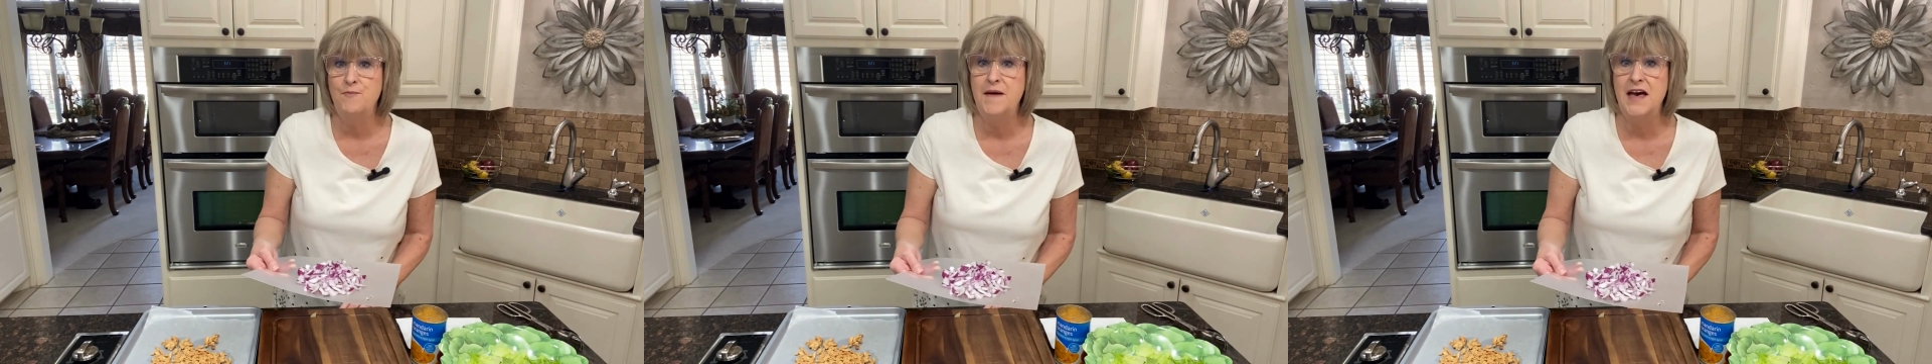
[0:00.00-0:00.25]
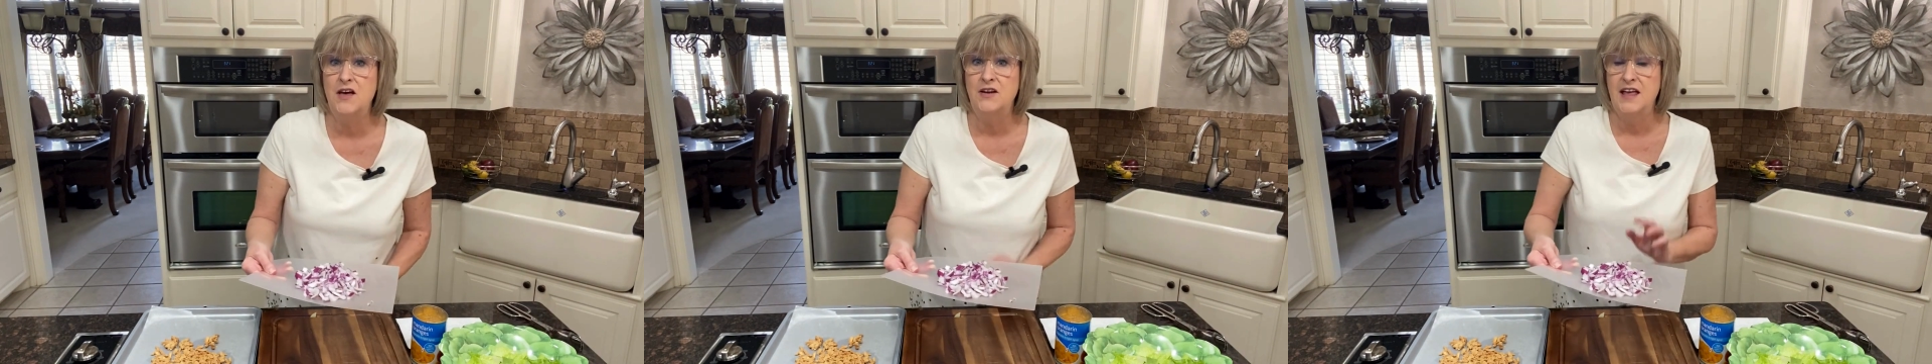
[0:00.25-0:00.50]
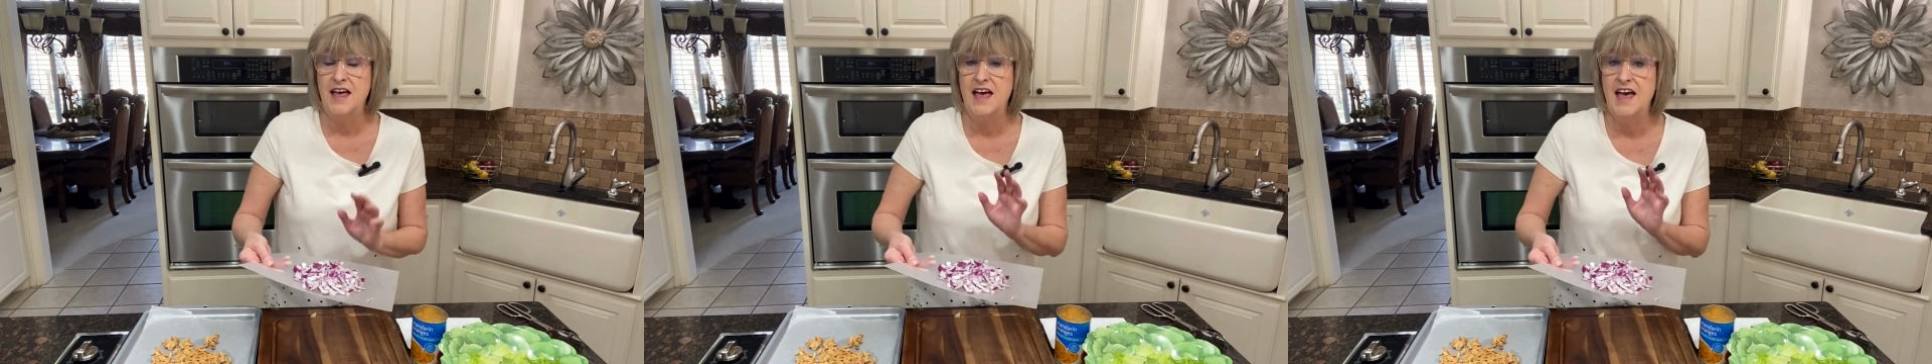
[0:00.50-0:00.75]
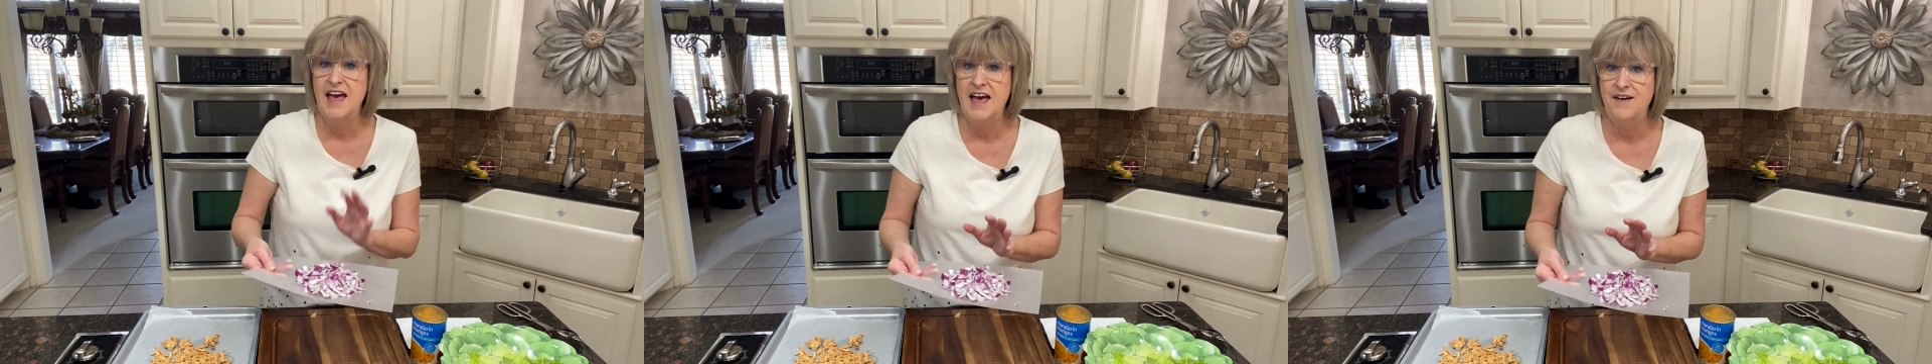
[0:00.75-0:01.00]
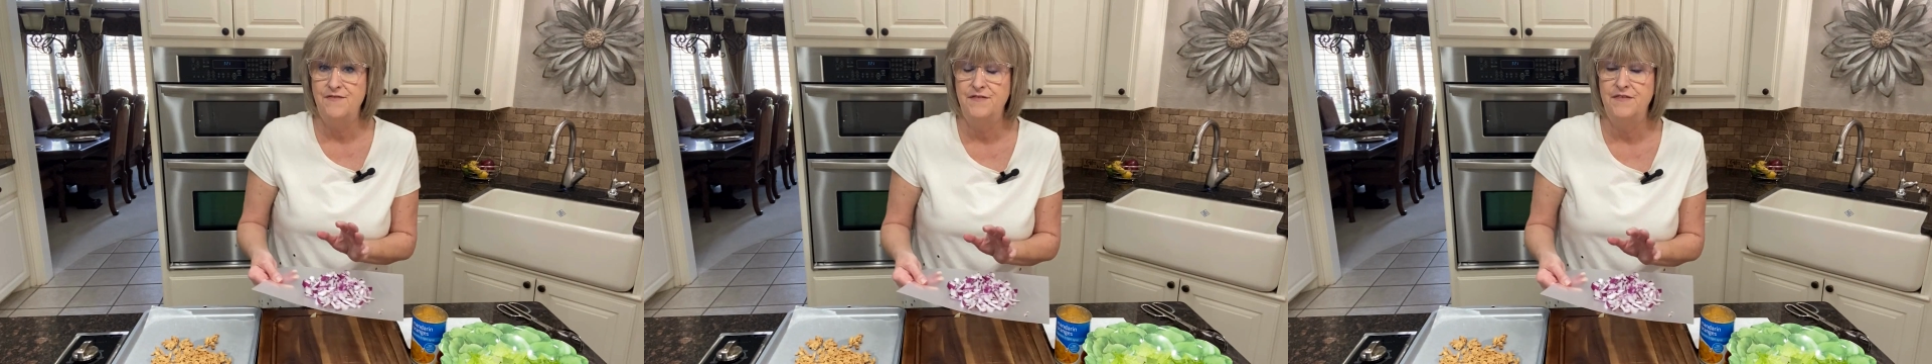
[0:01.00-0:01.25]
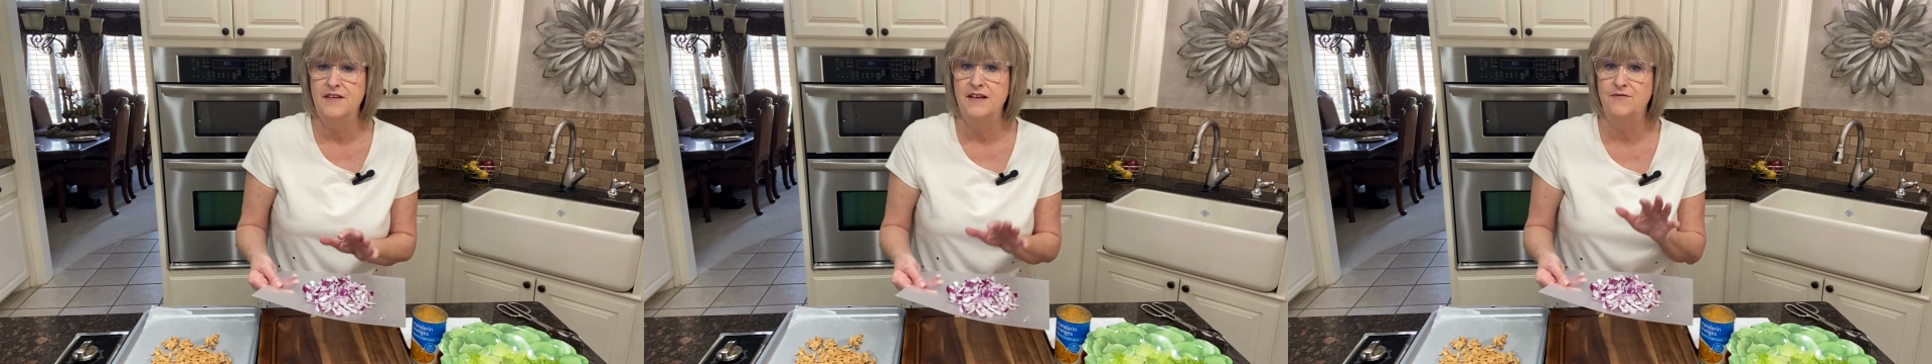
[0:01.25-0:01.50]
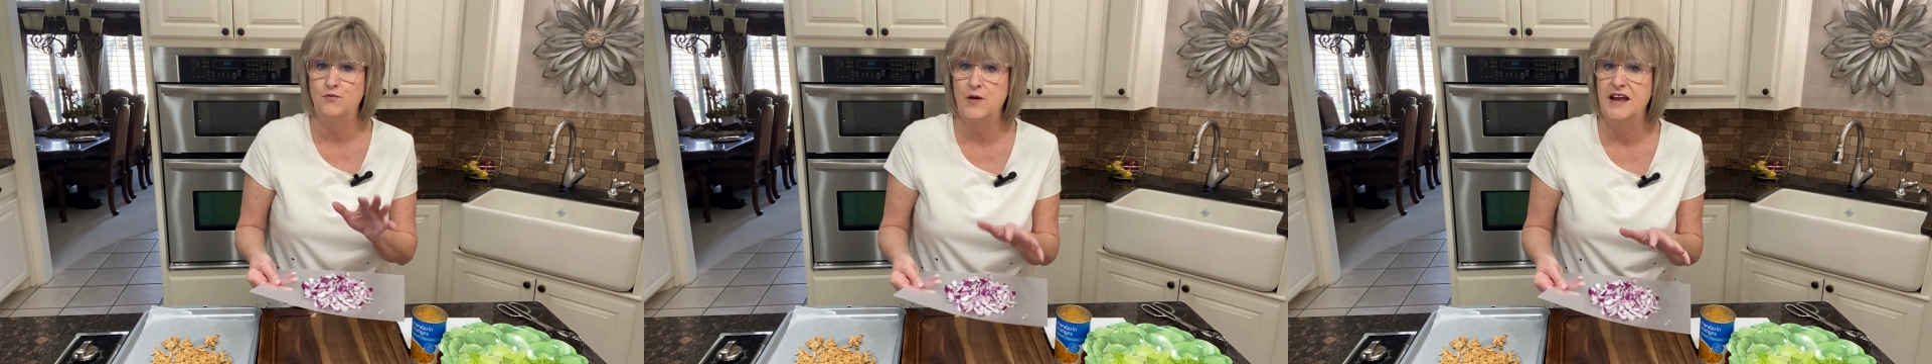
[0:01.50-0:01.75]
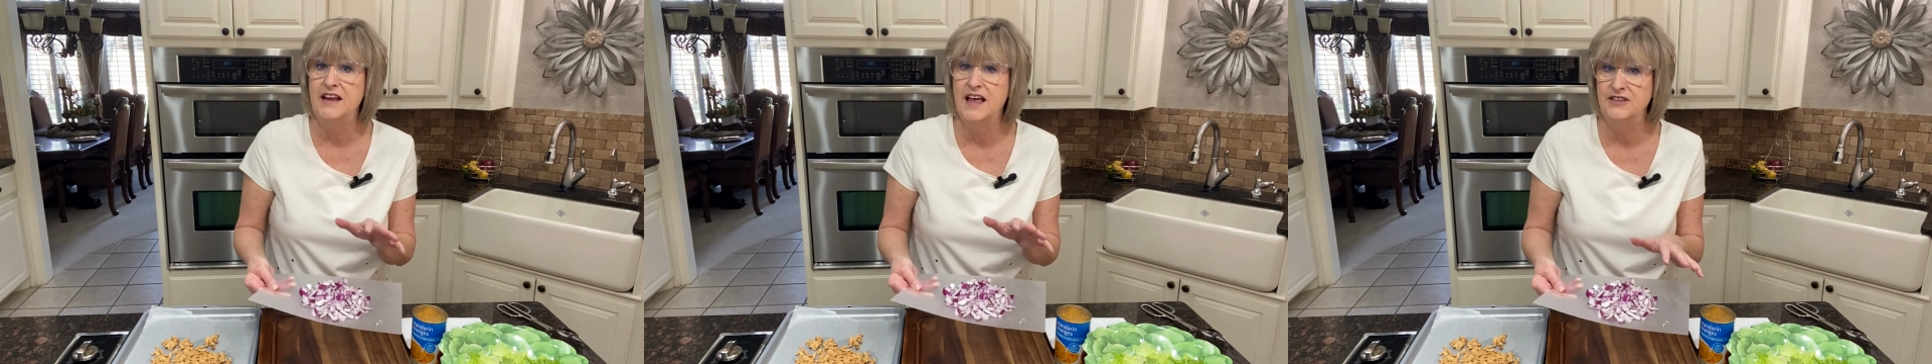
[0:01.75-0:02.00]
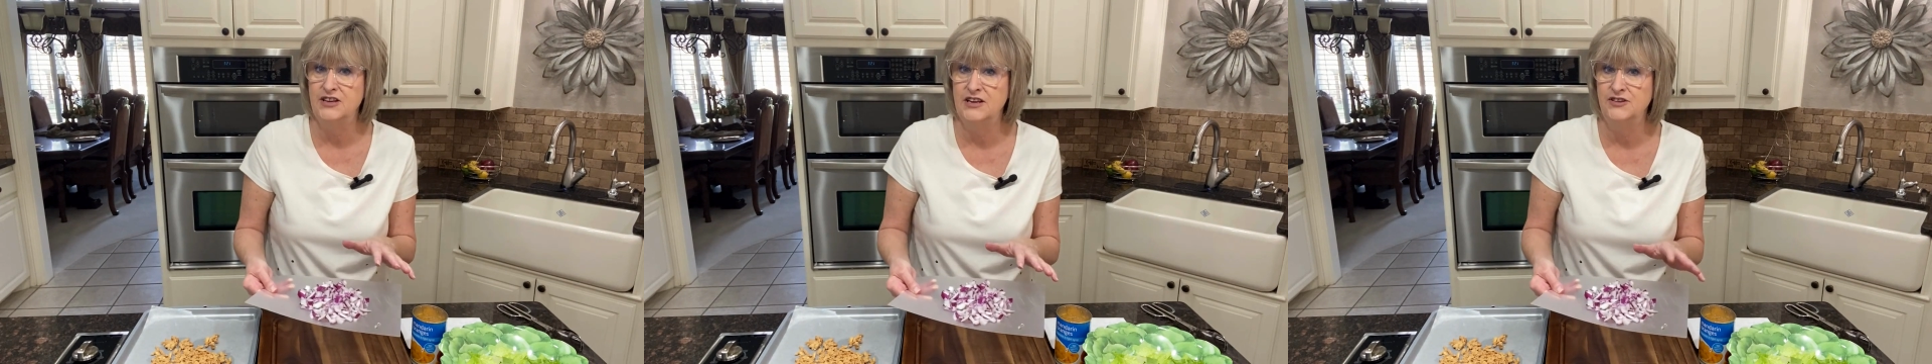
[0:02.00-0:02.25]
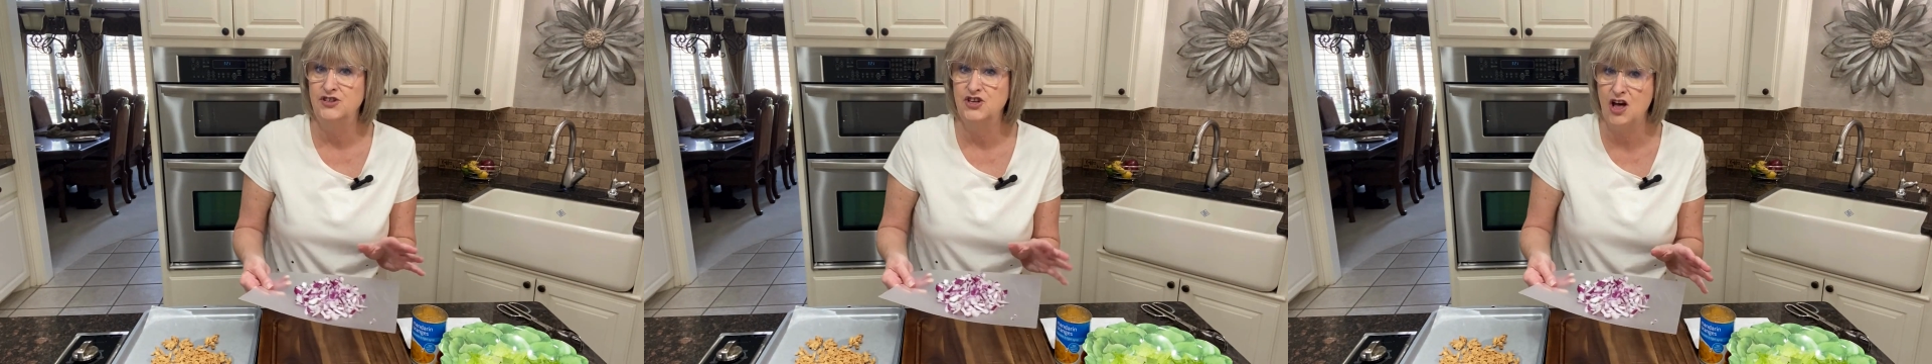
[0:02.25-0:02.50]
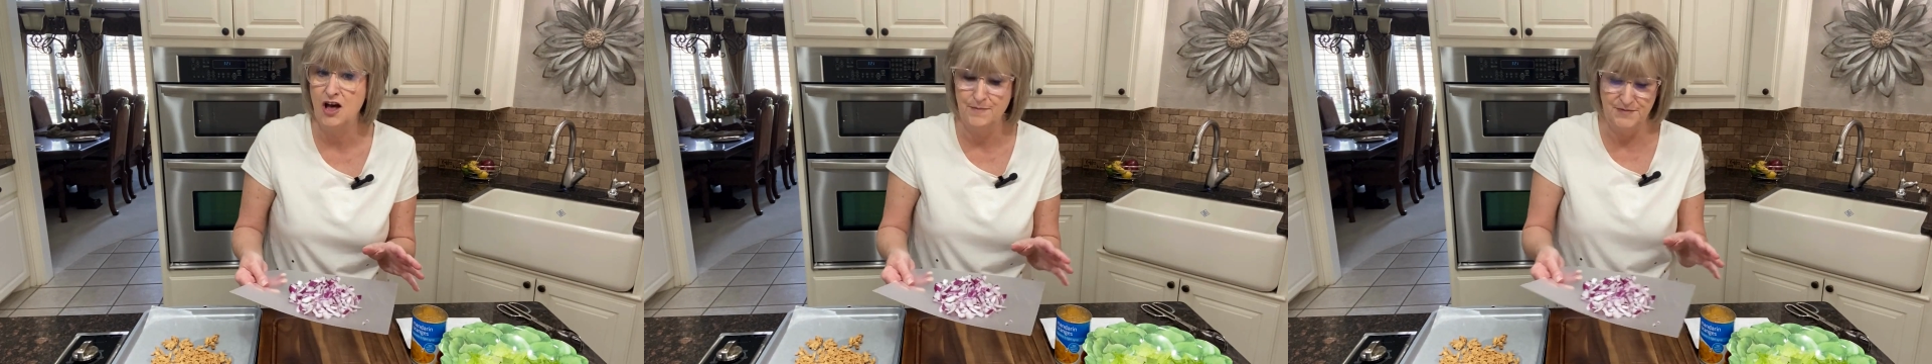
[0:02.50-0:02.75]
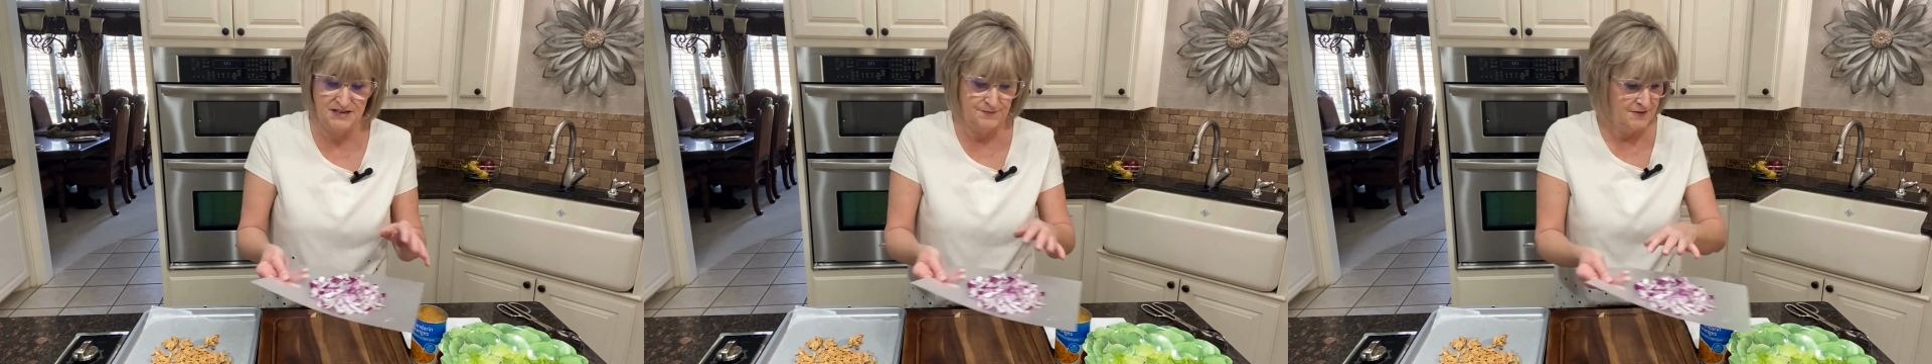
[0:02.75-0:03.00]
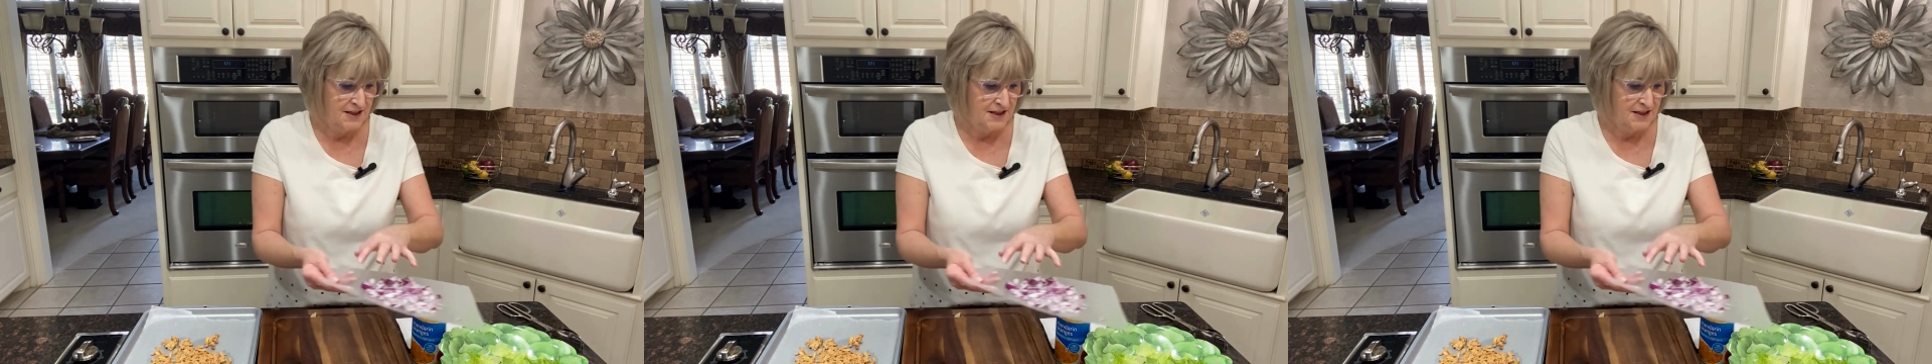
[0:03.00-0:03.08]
about a half of red onion chopped.